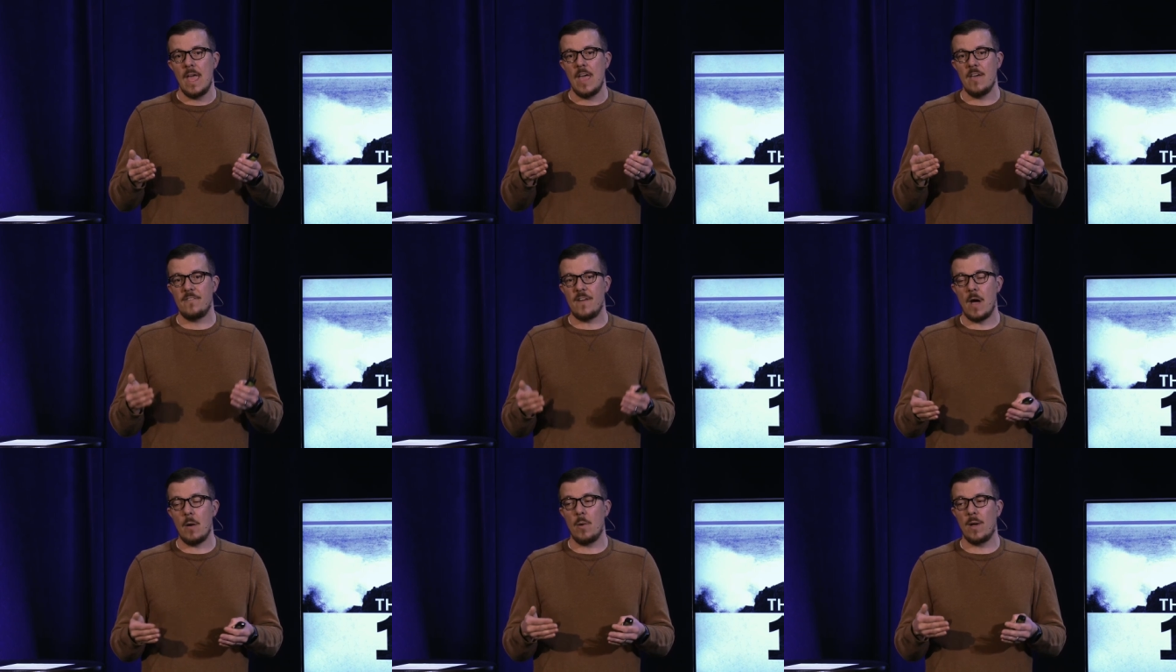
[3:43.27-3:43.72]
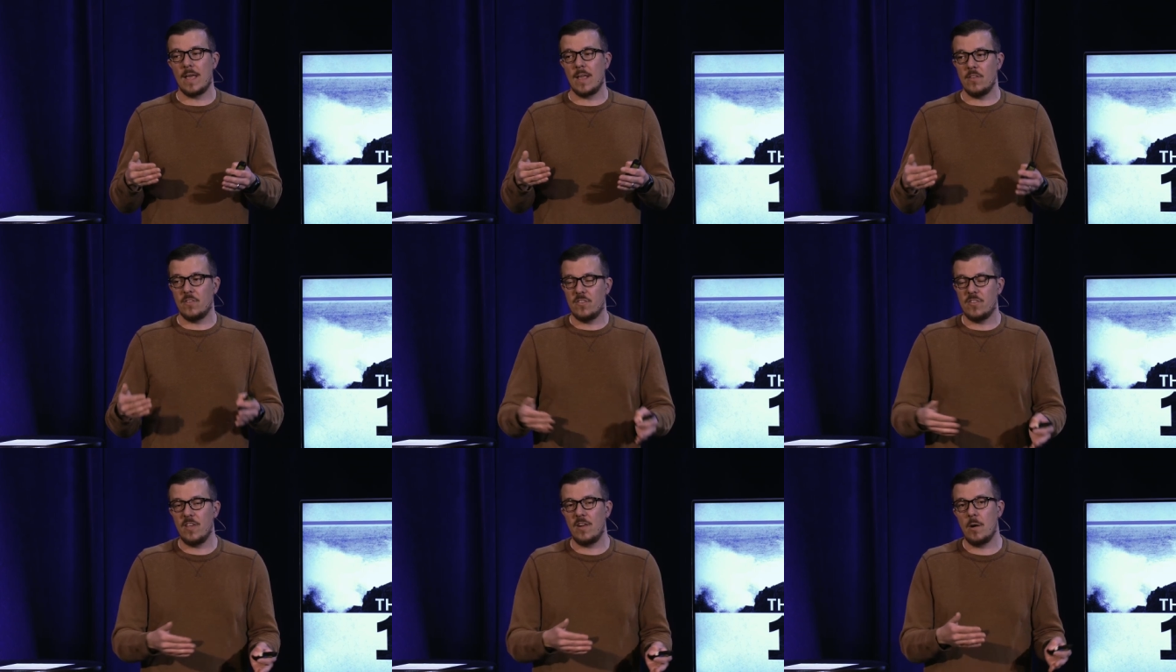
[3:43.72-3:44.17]
if I would
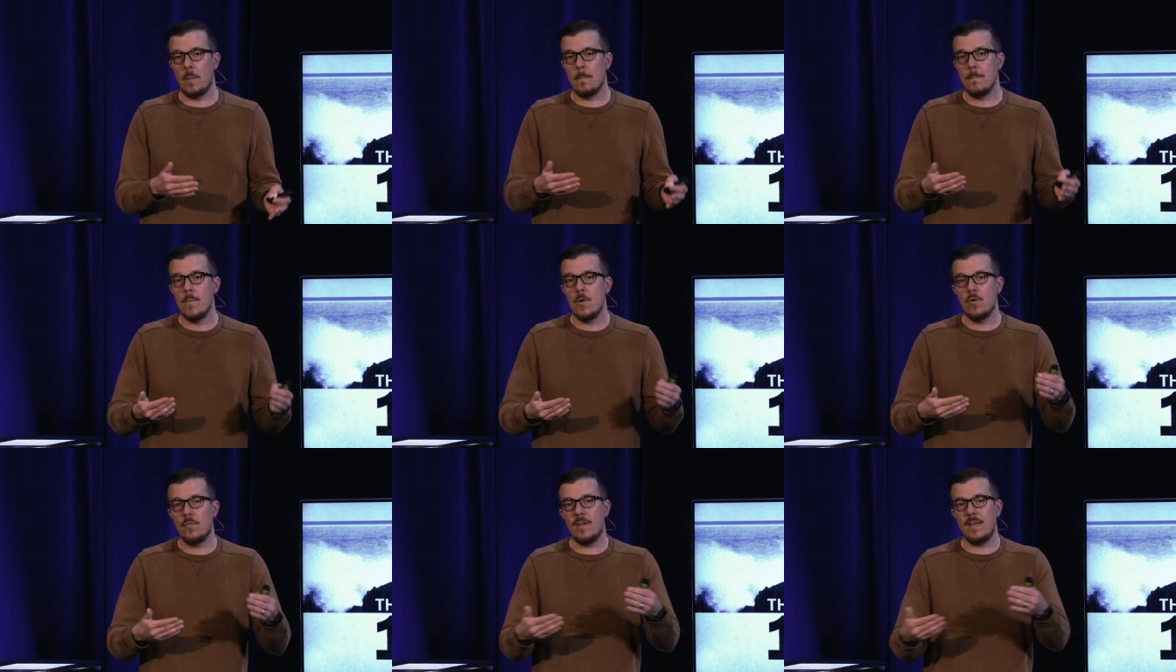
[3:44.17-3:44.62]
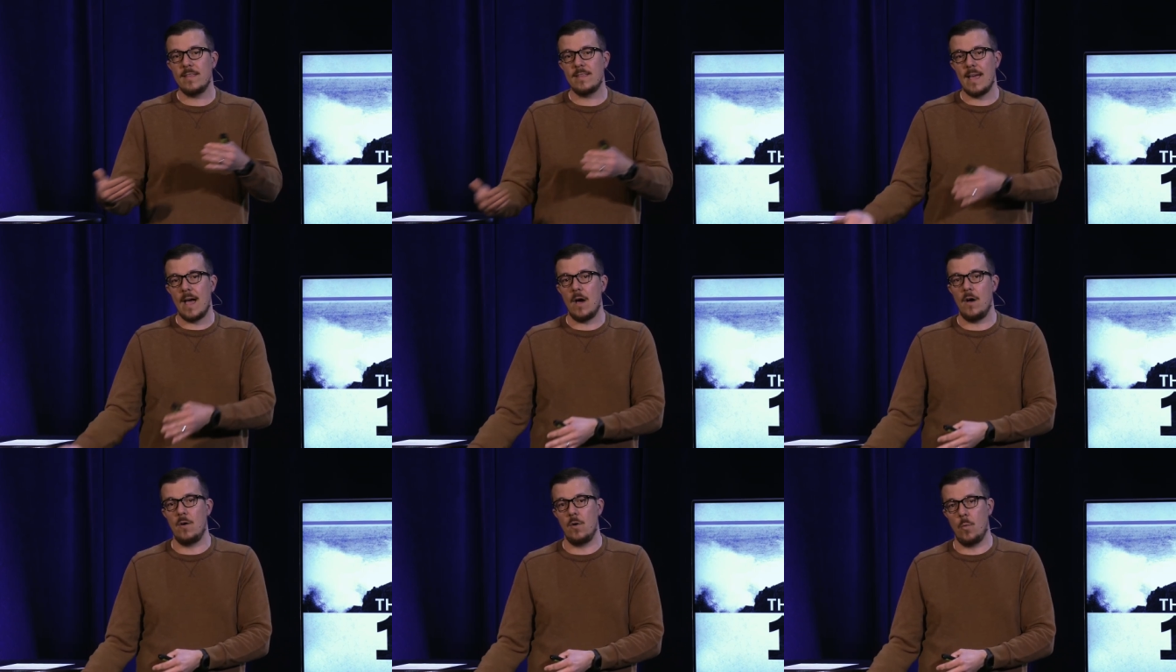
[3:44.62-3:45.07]
consider moving
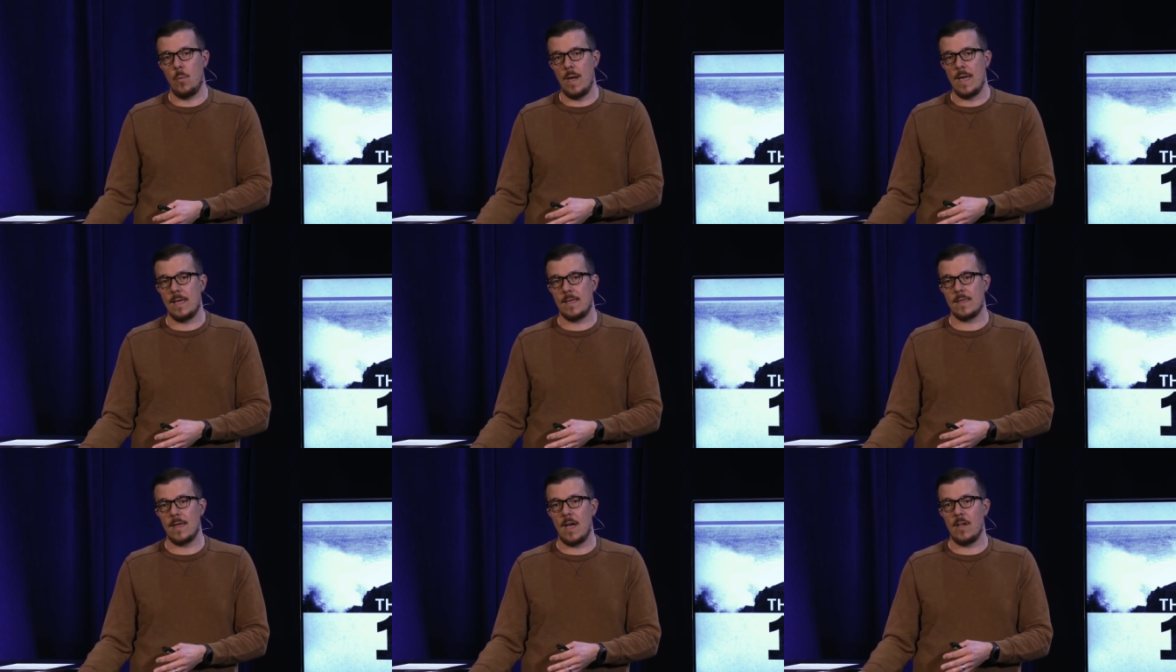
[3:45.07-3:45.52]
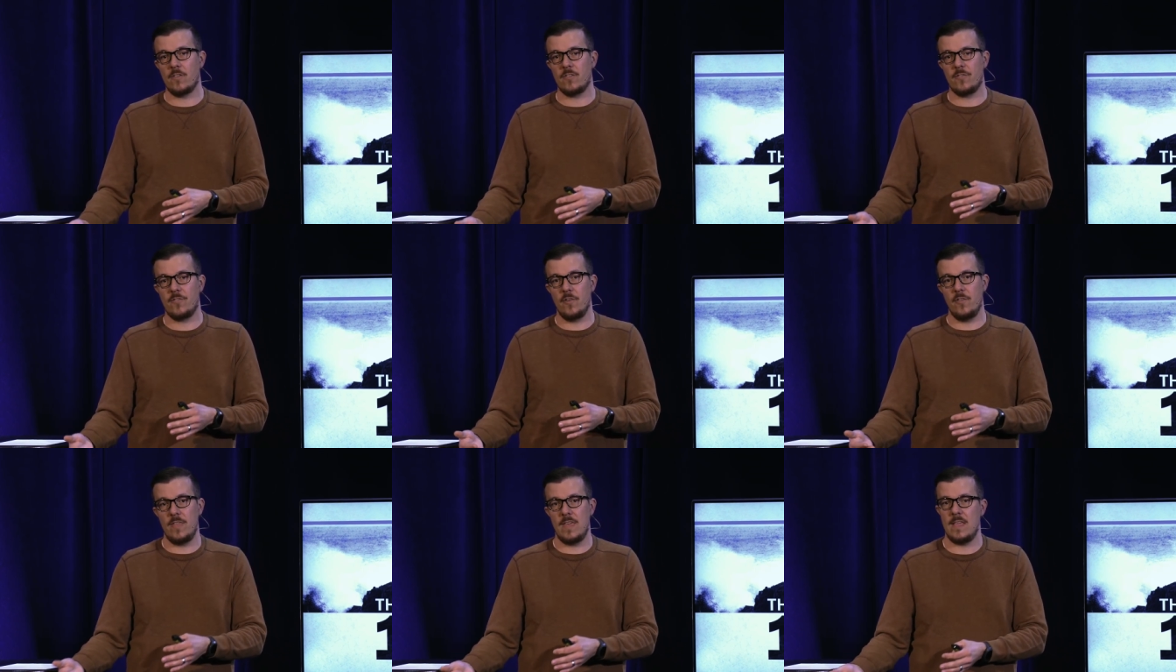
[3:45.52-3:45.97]
down a weight class
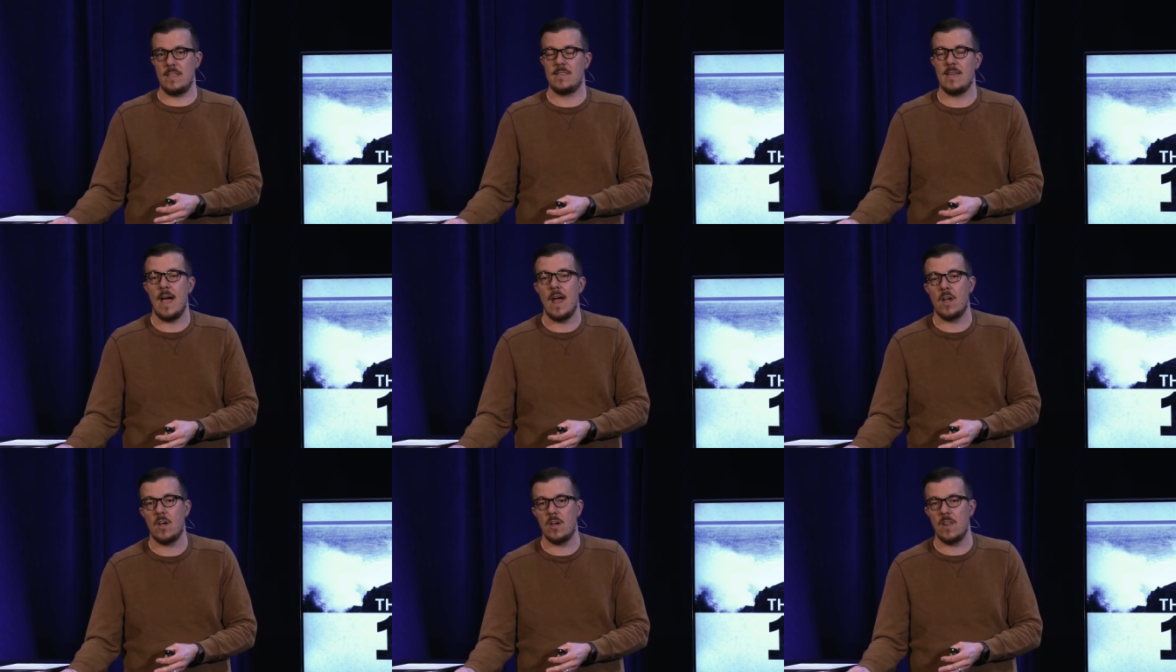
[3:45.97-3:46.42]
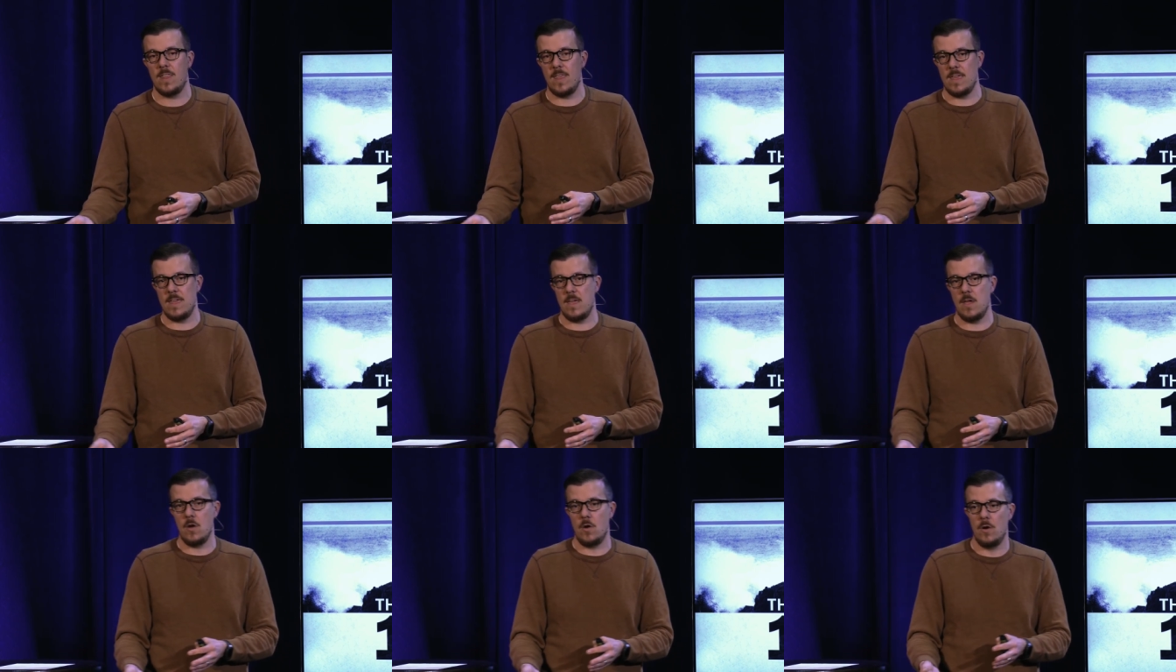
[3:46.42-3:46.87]
for the entirety of the
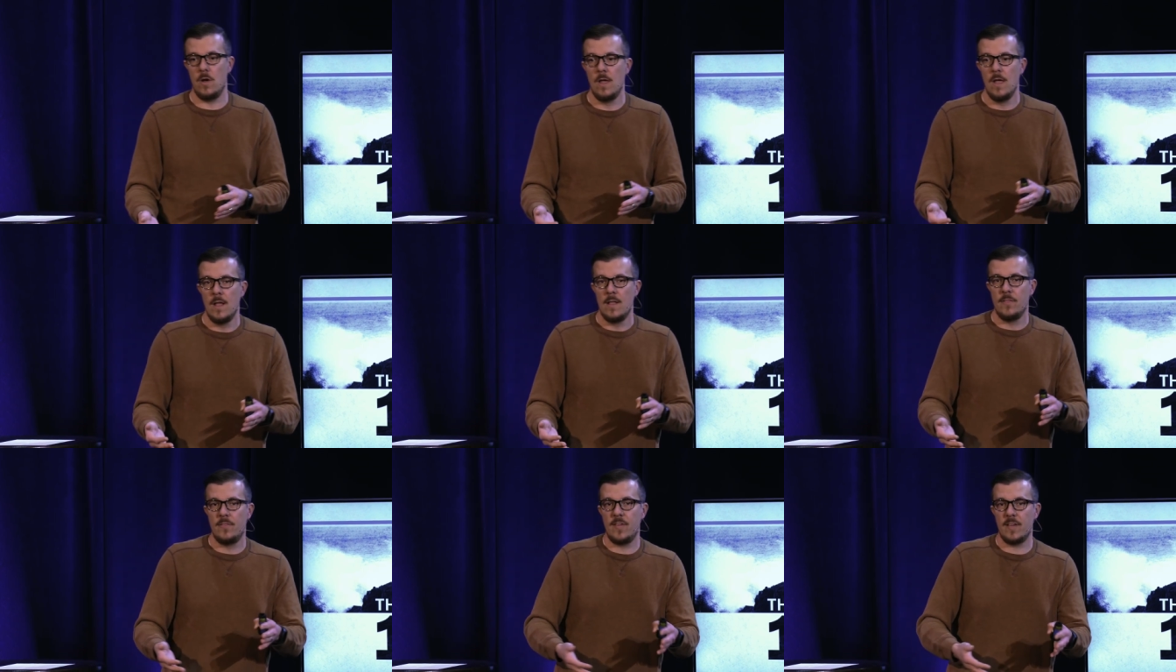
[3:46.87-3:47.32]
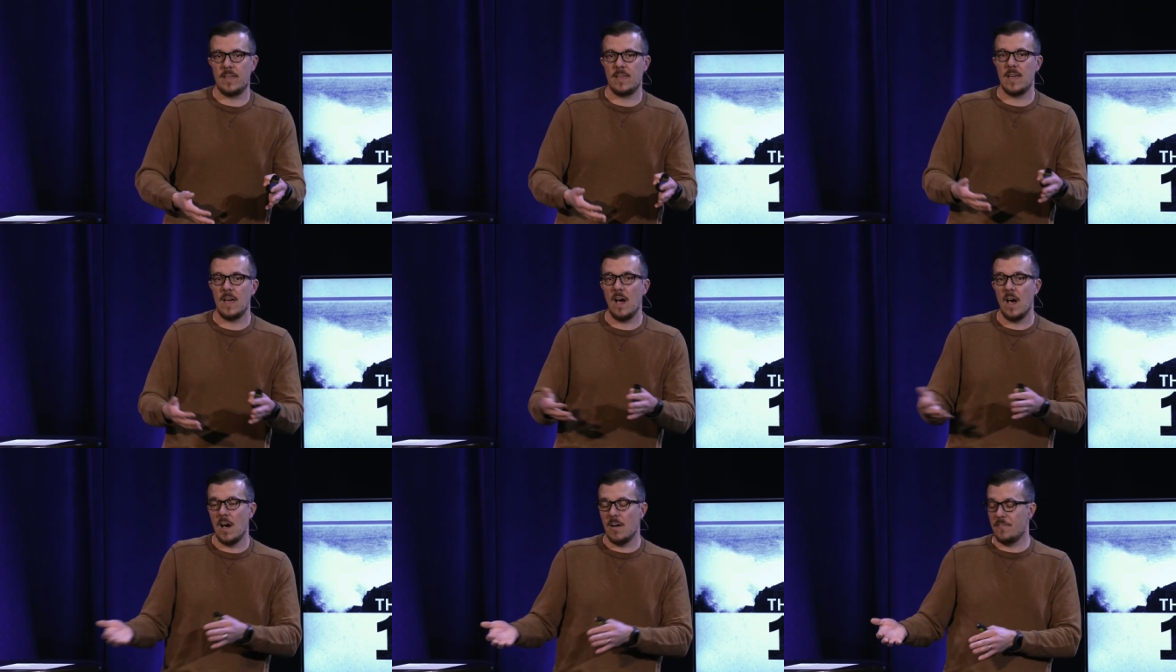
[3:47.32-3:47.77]
year to
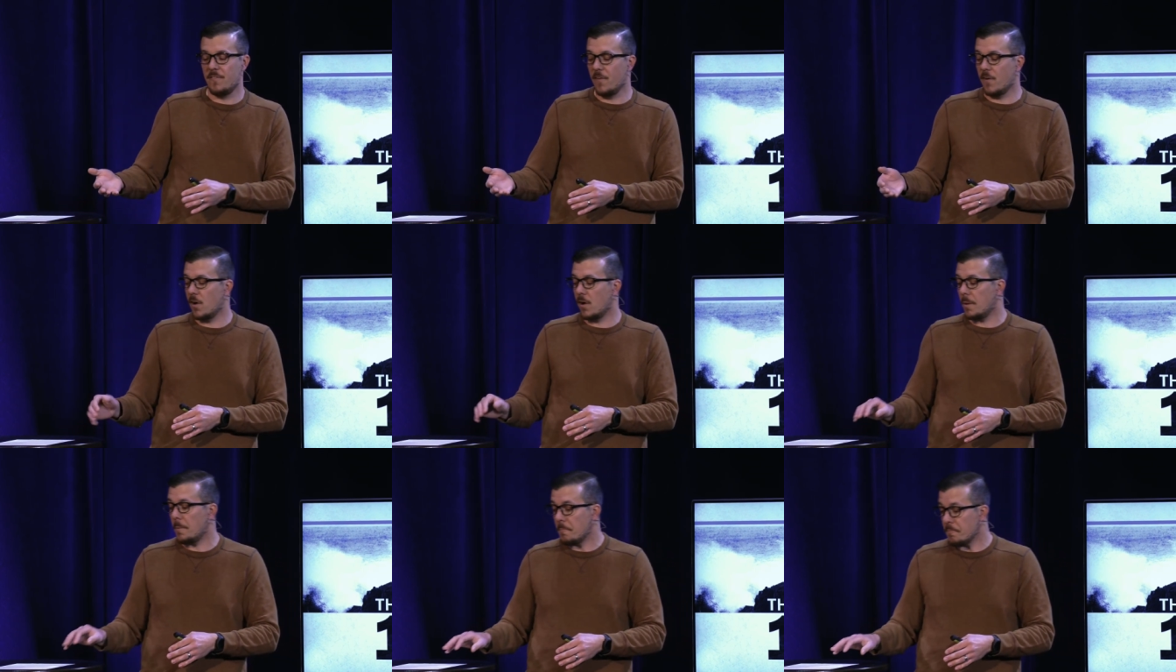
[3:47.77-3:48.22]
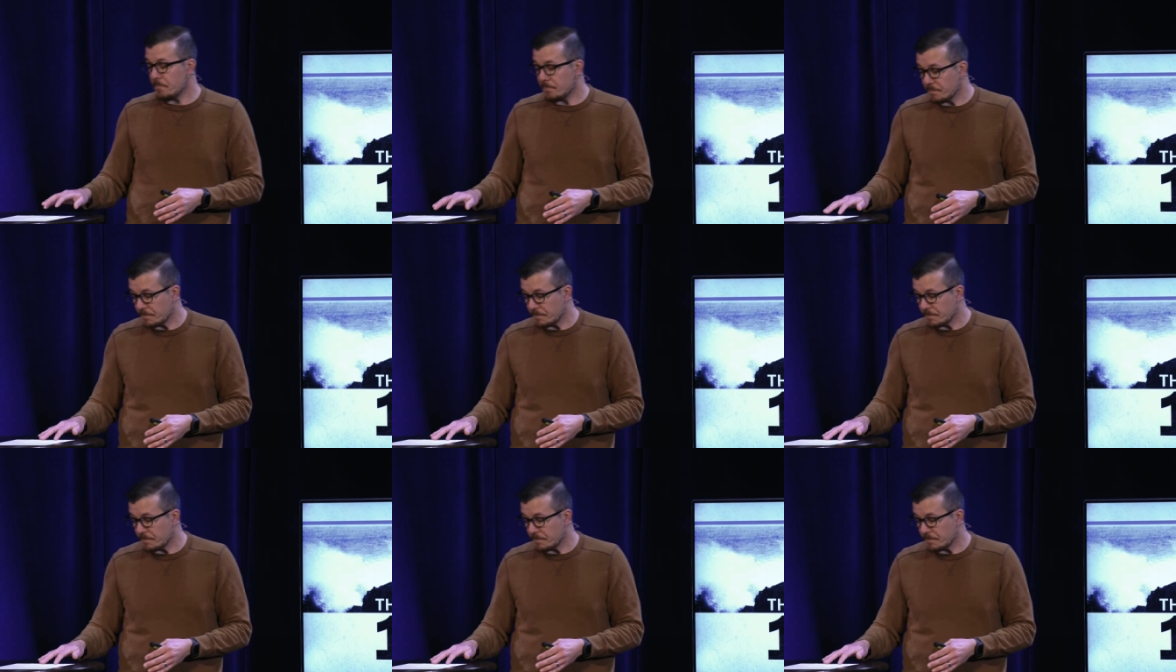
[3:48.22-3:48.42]
cover